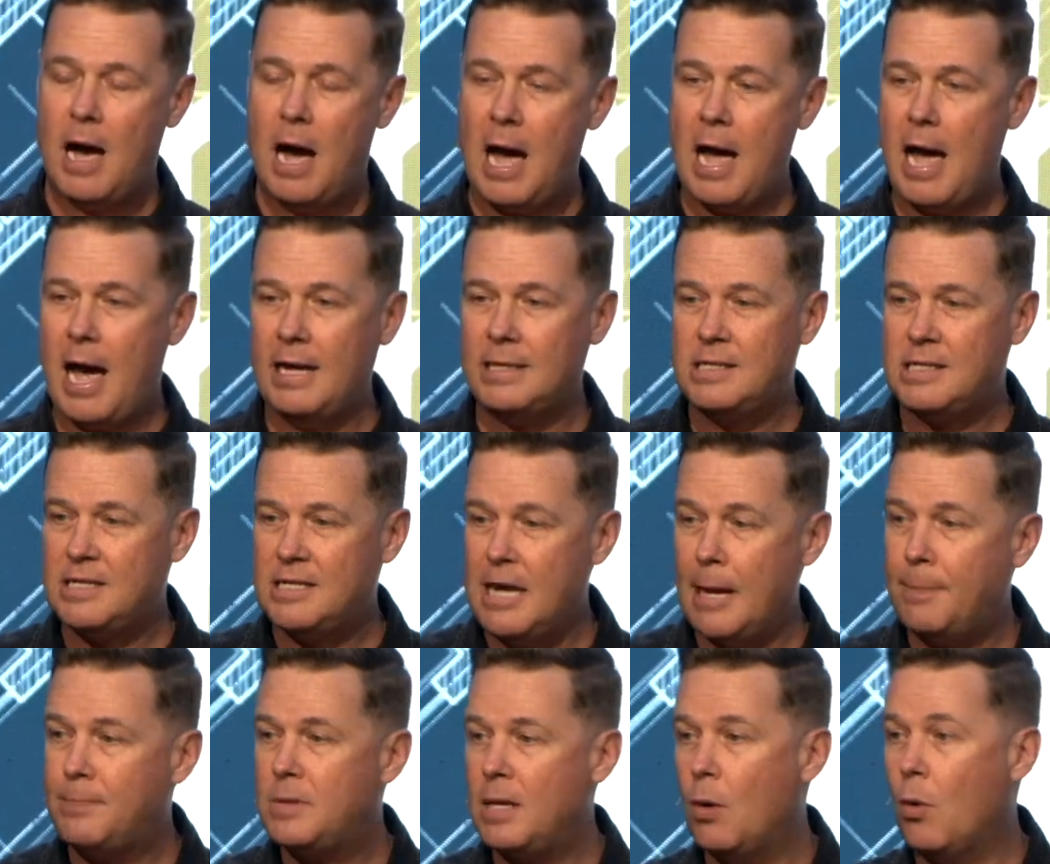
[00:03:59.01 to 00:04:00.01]
I, I
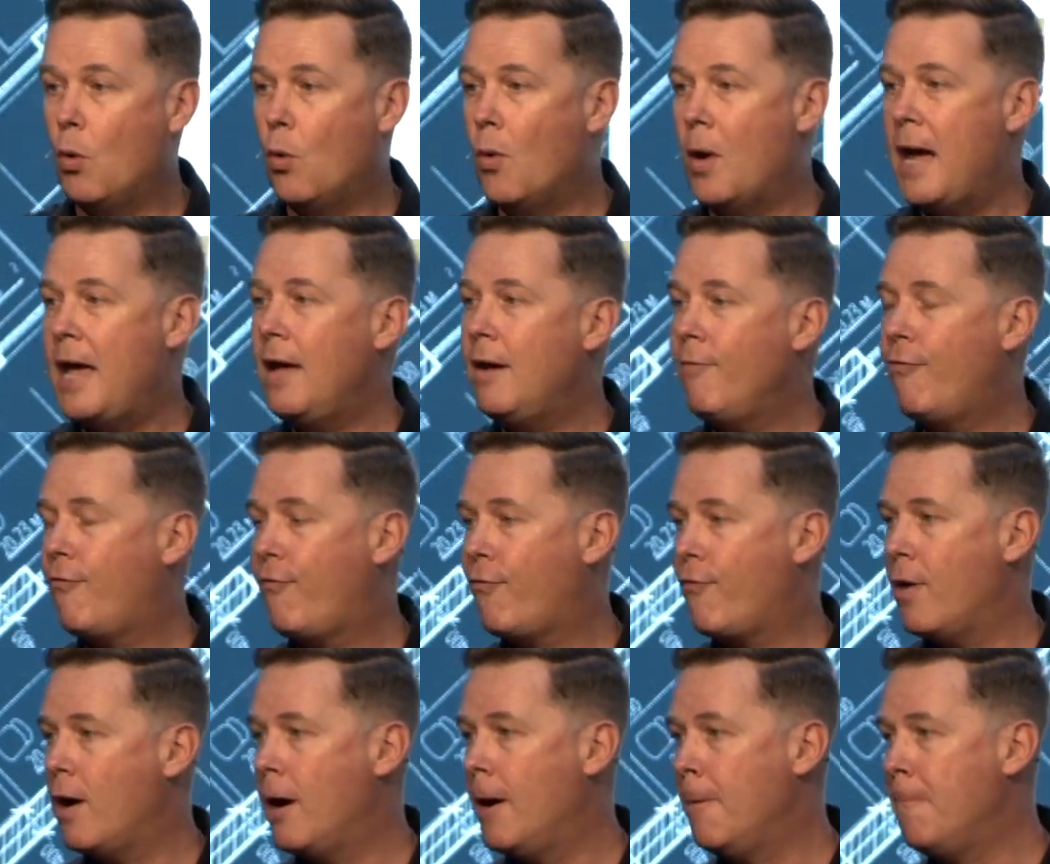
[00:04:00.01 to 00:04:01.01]
stepped away
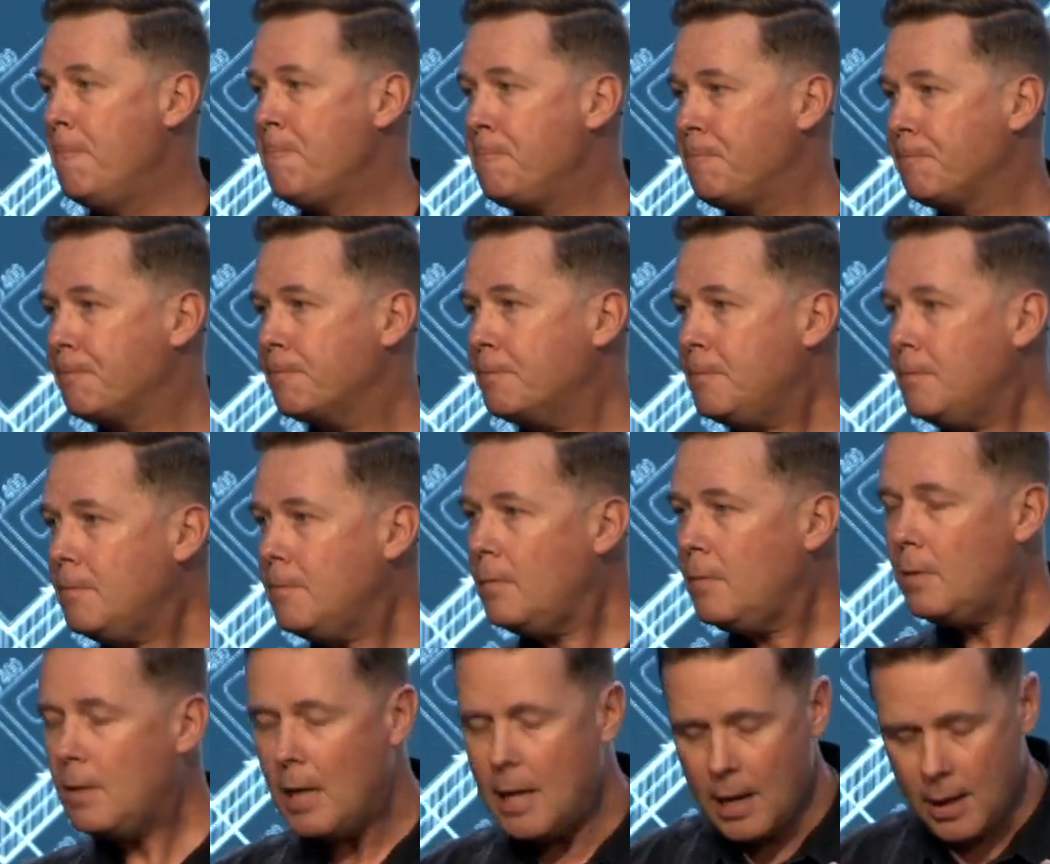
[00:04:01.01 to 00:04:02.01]
from
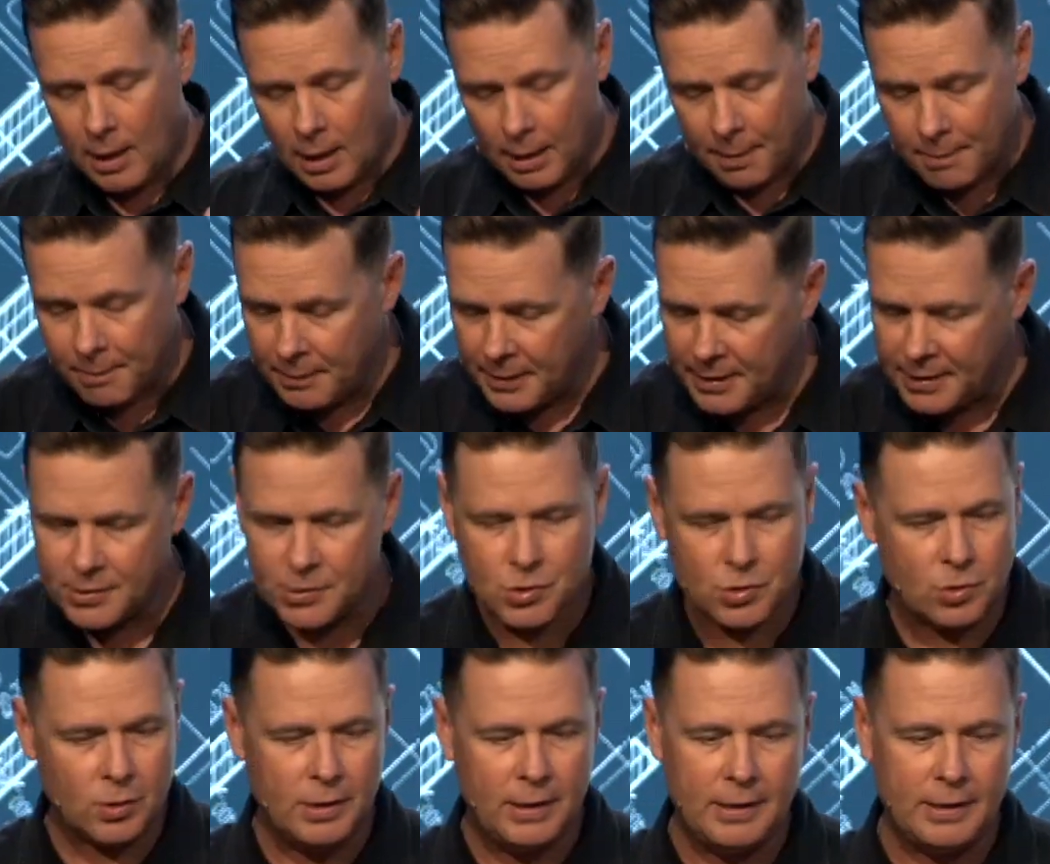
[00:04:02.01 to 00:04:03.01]
a
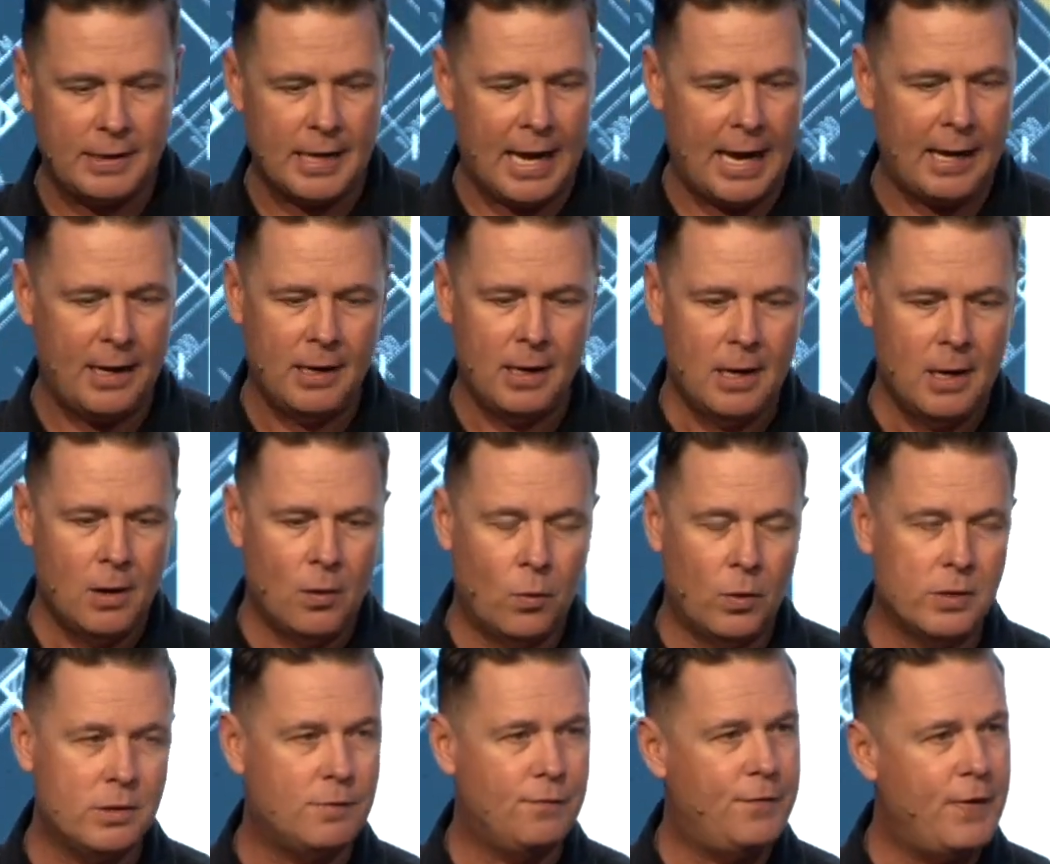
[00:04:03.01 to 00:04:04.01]
ministry that
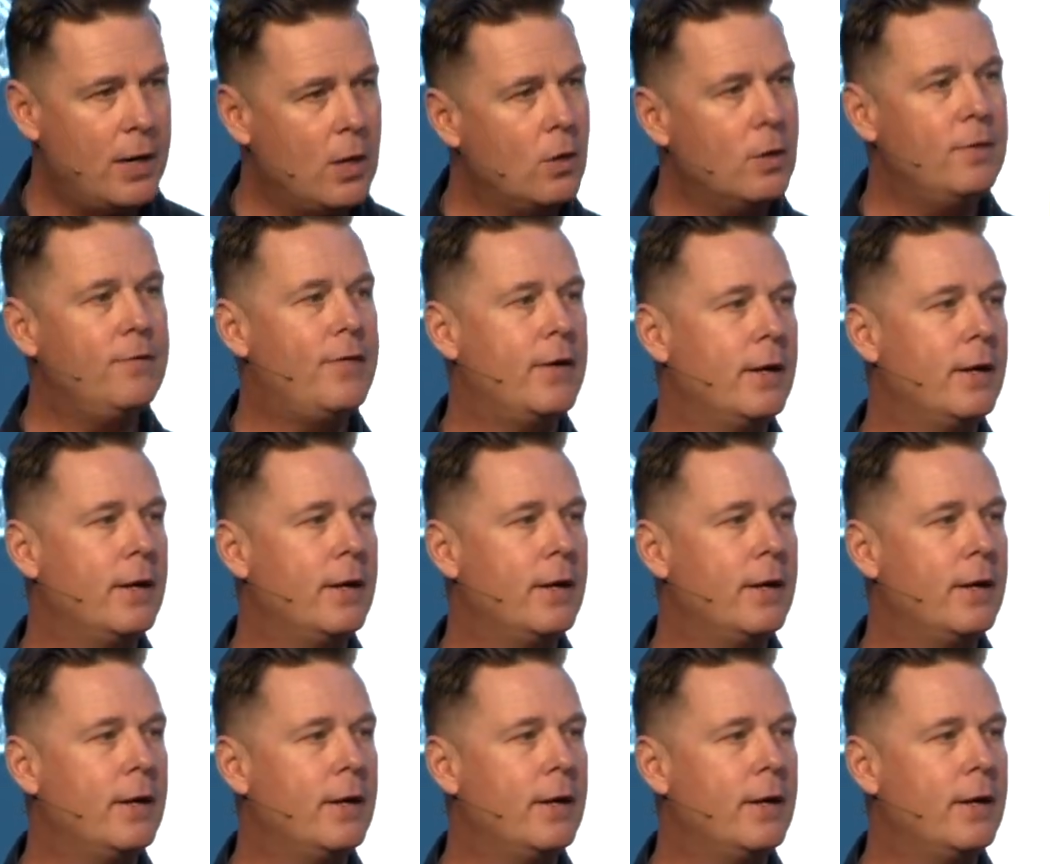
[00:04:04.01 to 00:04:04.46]
was very,